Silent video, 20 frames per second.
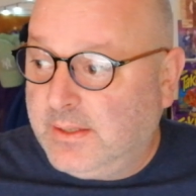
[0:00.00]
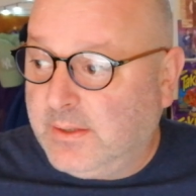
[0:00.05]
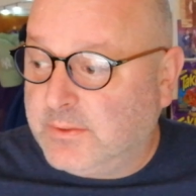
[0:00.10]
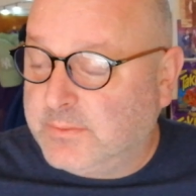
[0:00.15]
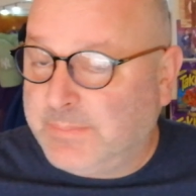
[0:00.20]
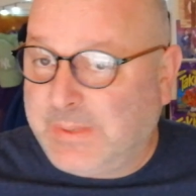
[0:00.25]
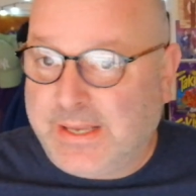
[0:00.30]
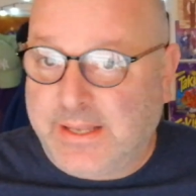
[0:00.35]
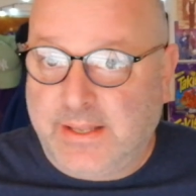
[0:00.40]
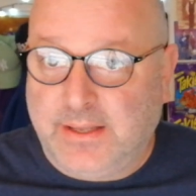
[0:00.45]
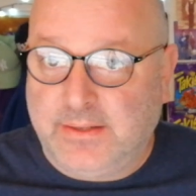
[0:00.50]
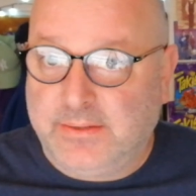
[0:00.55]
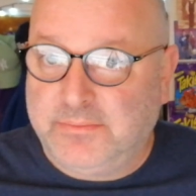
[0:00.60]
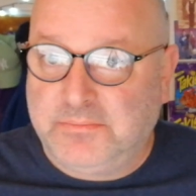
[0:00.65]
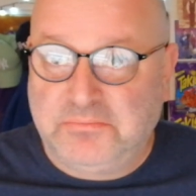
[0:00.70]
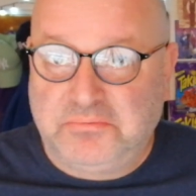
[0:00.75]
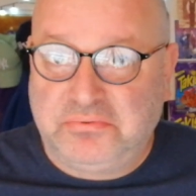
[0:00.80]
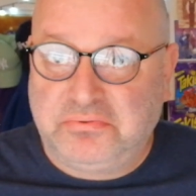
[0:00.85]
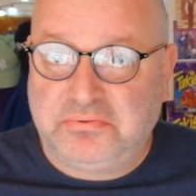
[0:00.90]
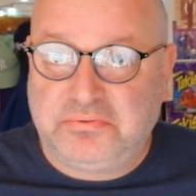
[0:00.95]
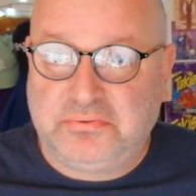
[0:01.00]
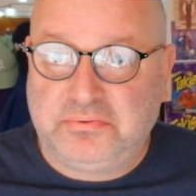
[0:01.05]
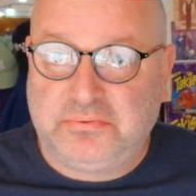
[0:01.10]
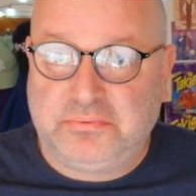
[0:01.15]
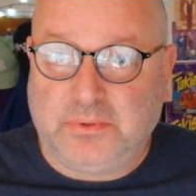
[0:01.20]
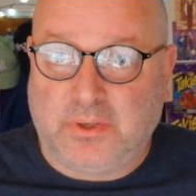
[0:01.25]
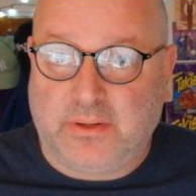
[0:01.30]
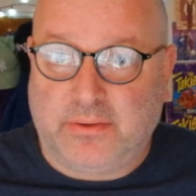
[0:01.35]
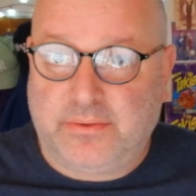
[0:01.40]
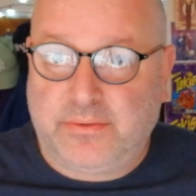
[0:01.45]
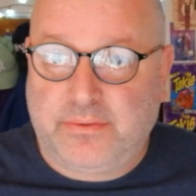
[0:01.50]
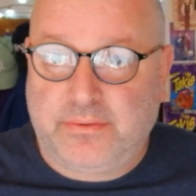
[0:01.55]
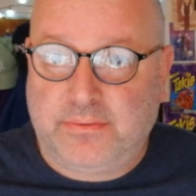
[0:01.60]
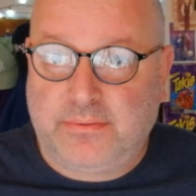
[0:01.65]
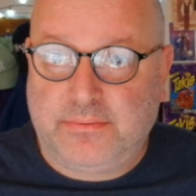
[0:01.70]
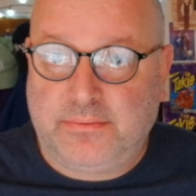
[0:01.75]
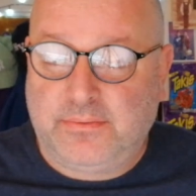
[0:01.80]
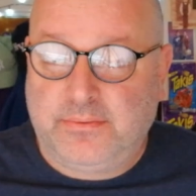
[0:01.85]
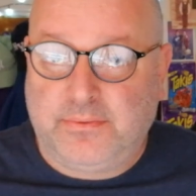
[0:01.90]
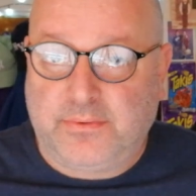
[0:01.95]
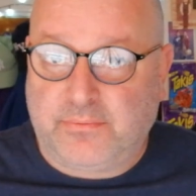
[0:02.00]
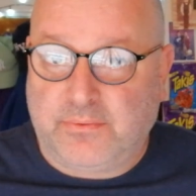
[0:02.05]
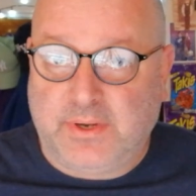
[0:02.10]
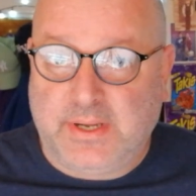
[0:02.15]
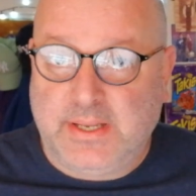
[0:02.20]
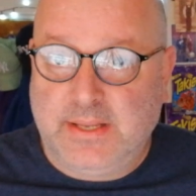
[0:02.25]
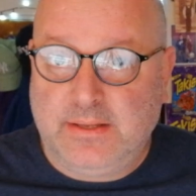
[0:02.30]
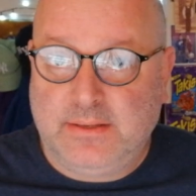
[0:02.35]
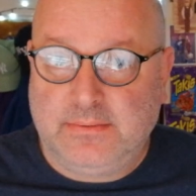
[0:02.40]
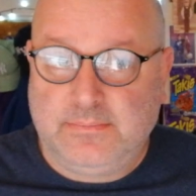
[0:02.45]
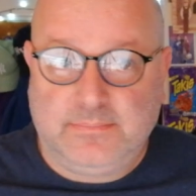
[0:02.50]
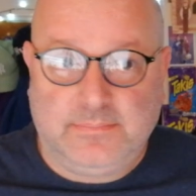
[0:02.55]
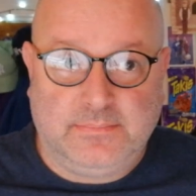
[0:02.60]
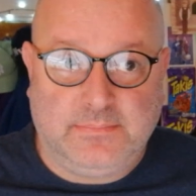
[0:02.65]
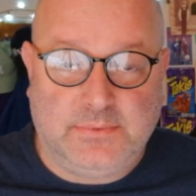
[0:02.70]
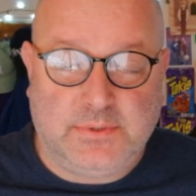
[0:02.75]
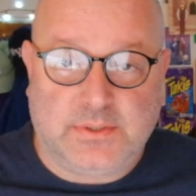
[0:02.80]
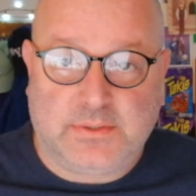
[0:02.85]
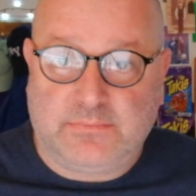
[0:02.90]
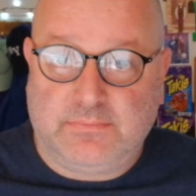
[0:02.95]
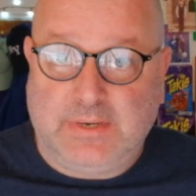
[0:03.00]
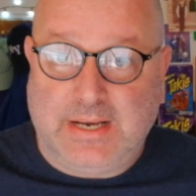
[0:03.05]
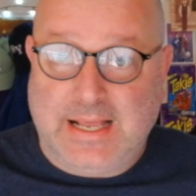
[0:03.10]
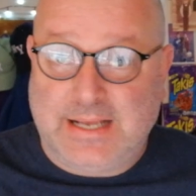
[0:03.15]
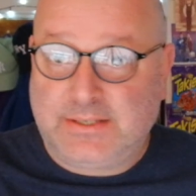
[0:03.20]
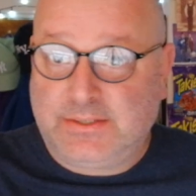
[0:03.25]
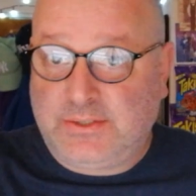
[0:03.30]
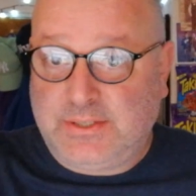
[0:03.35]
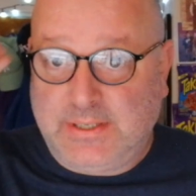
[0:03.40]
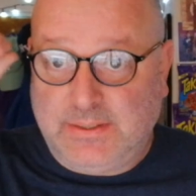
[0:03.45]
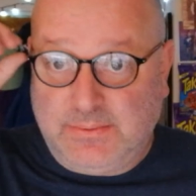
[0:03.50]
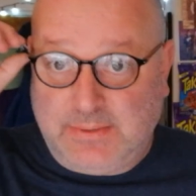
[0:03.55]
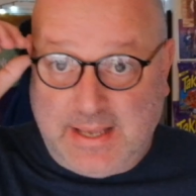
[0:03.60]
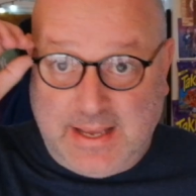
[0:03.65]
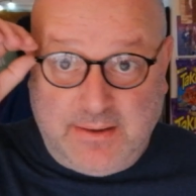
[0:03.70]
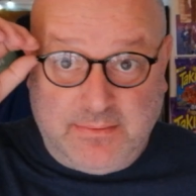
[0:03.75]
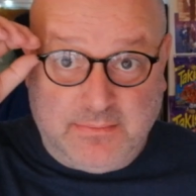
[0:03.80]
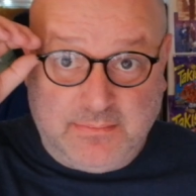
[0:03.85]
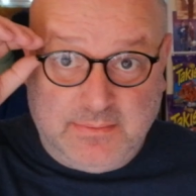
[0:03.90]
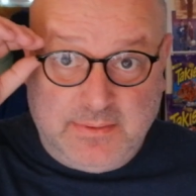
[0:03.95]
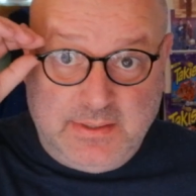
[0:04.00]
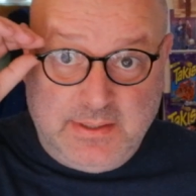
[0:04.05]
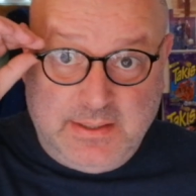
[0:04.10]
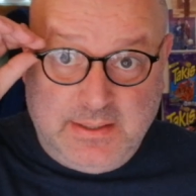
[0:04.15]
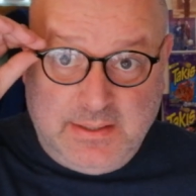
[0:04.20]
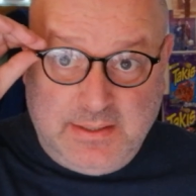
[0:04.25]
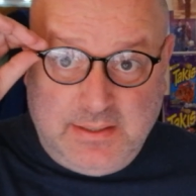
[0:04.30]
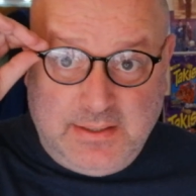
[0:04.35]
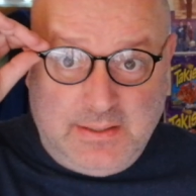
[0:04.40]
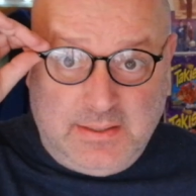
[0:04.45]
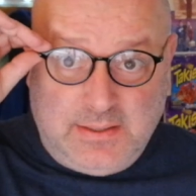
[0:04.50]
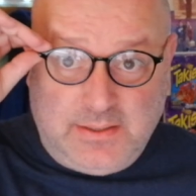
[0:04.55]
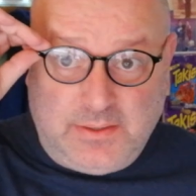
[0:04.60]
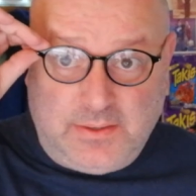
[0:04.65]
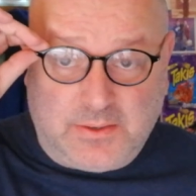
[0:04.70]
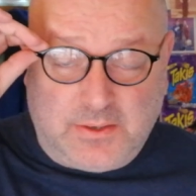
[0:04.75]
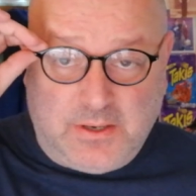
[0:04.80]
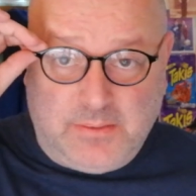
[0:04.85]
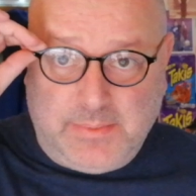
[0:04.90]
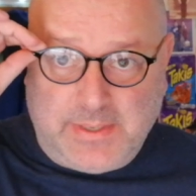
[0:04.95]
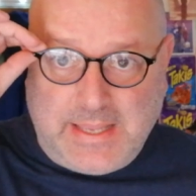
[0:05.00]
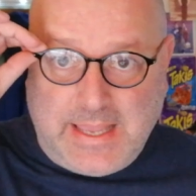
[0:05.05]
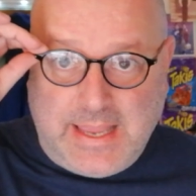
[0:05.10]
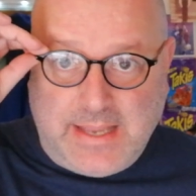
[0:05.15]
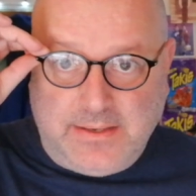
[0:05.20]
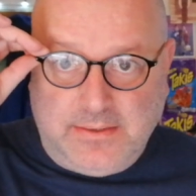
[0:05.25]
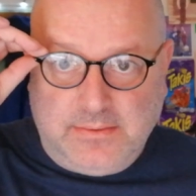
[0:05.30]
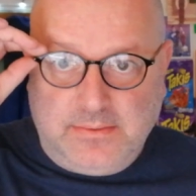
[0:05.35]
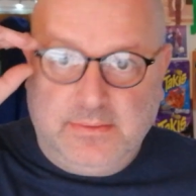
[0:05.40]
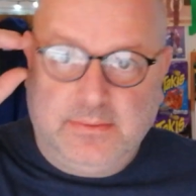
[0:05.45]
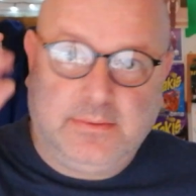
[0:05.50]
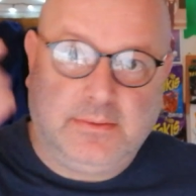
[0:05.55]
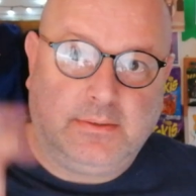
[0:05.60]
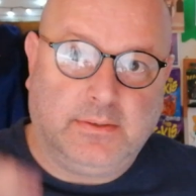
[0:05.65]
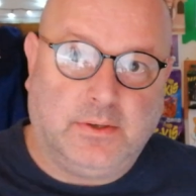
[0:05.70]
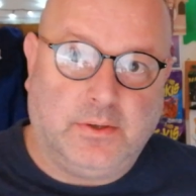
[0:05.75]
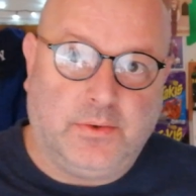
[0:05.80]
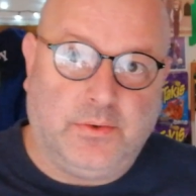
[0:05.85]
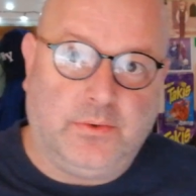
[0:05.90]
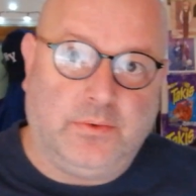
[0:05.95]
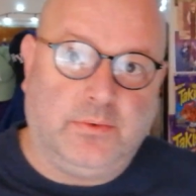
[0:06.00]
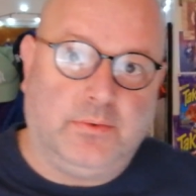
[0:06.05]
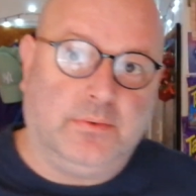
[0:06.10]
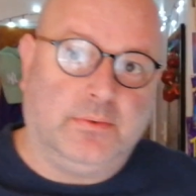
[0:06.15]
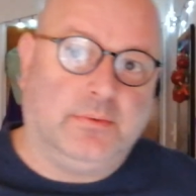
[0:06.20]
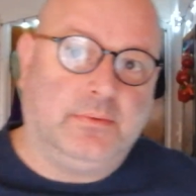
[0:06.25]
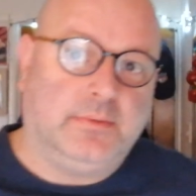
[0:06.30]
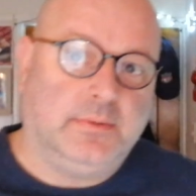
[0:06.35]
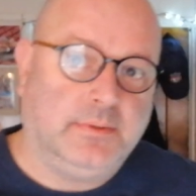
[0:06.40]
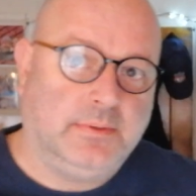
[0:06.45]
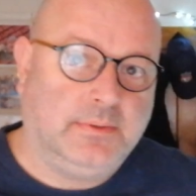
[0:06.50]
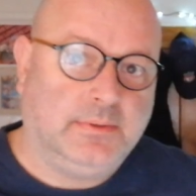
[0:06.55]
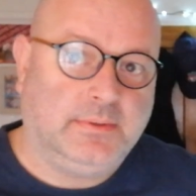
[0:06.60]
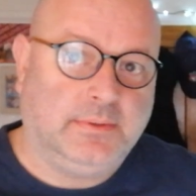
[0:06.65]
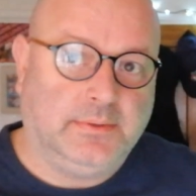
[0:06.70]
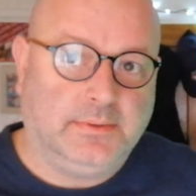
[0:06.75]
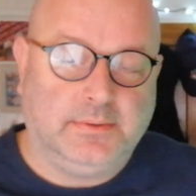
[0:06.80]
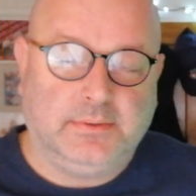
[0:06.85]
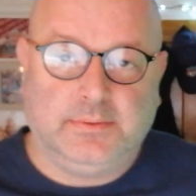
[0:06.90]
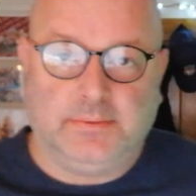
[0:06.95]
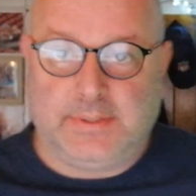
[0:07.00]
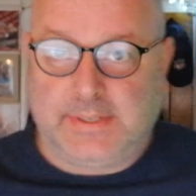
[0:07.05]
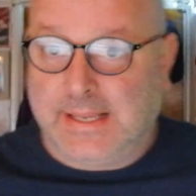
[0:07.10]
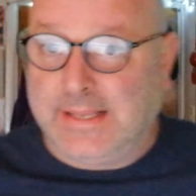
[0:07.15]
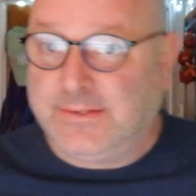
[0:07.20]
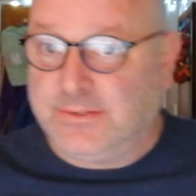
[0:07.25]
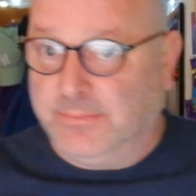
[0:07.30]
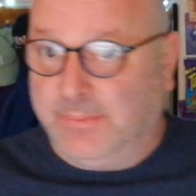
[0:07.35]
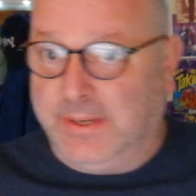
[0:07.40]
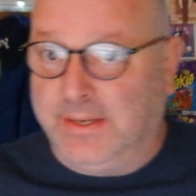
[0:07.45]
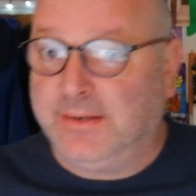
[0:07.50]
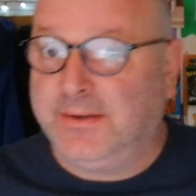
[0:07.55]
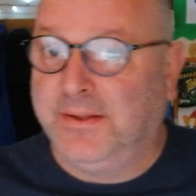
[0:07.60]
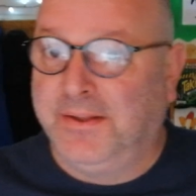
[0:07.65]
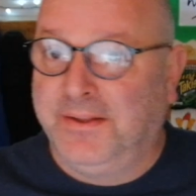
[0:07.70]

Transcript: I was back at what three. Just relaxed, chilled out, and I got them again on the kids. I mean,